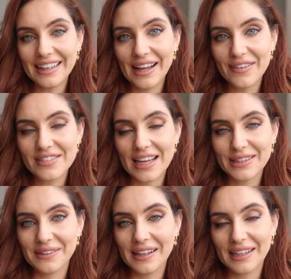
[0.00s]
loves
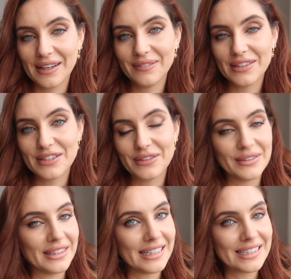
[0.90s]
and welcome
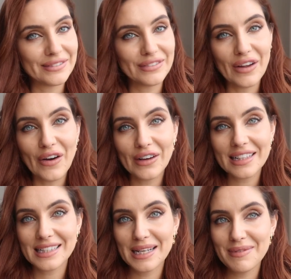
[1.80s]
to this vlog.
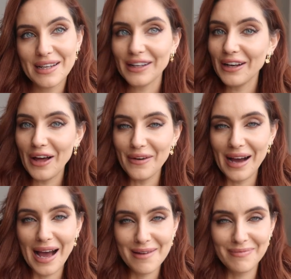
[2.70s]
It's gonna be a glow
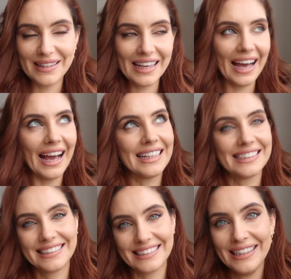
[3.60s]
up,
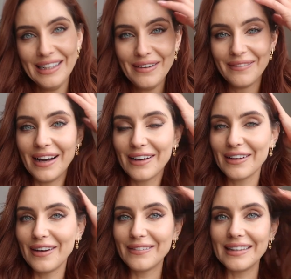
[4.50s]
yes! We are
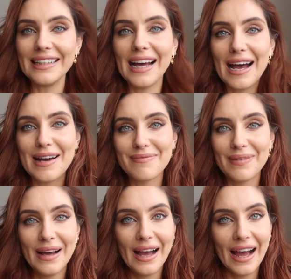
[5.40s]
glowing
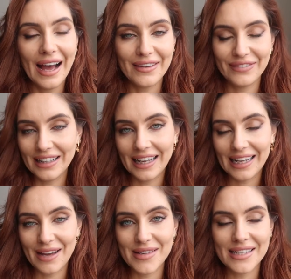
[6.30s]
up. I feel
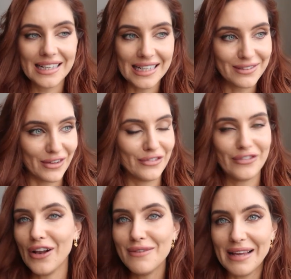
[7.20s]
like I'm in need of a
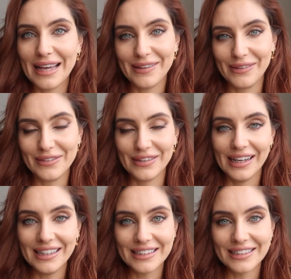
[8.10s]
full
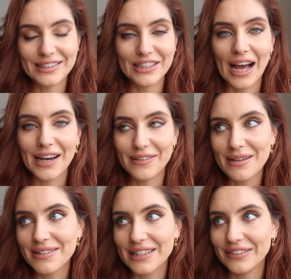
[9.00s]
makeover in
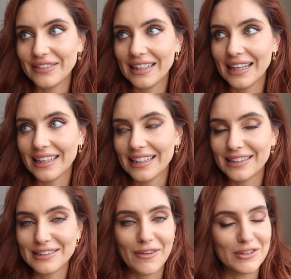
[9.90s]
January because I feel like,
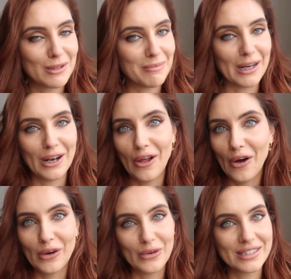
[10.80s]
I don't know, it's just been a
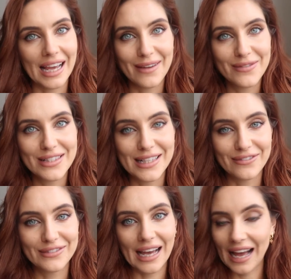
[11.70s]
long old time since
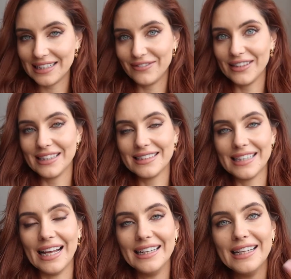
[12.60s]
I've had everything
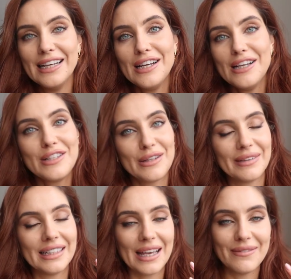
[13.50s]
done. So
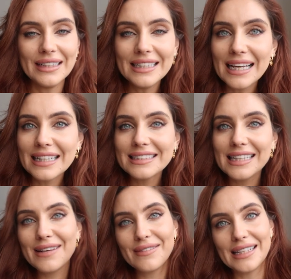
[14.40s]
I'm gonna get my nails
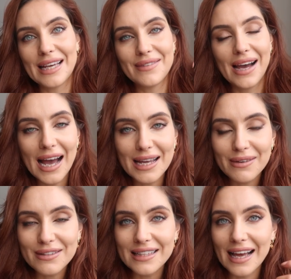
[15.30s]
done, I'm gonna get my
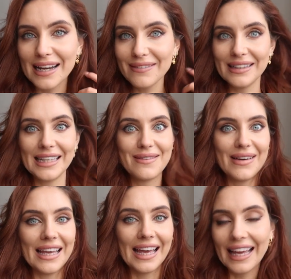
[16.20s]
eyebrows done, I'm gonna get
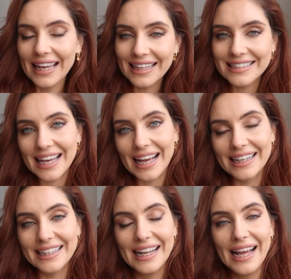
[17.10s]
my hair
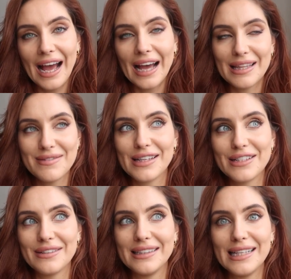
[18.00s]
done, and then we're
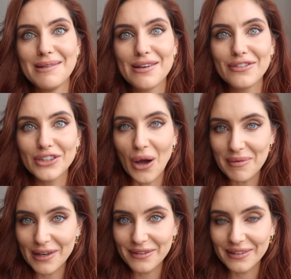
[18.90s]
gonna do a little bit of
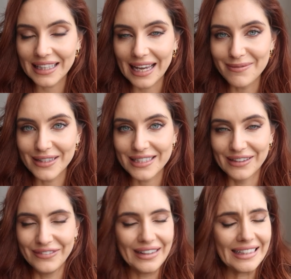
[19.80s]
shopping on the weekend because
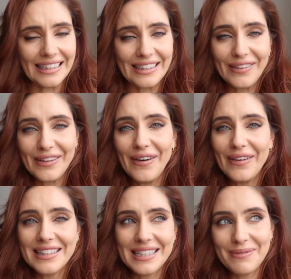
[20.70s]
I've finally got the
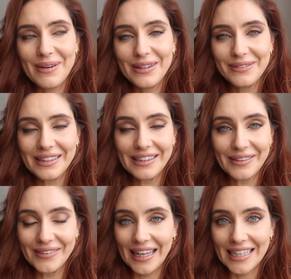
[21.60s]
holiday booked. We're gonna
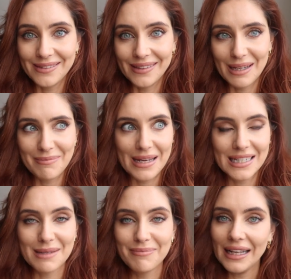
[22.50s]
go next week
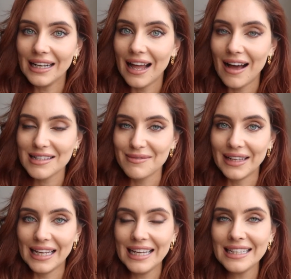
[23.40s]
and it's a bit last
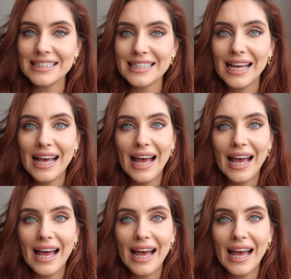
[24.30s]
minute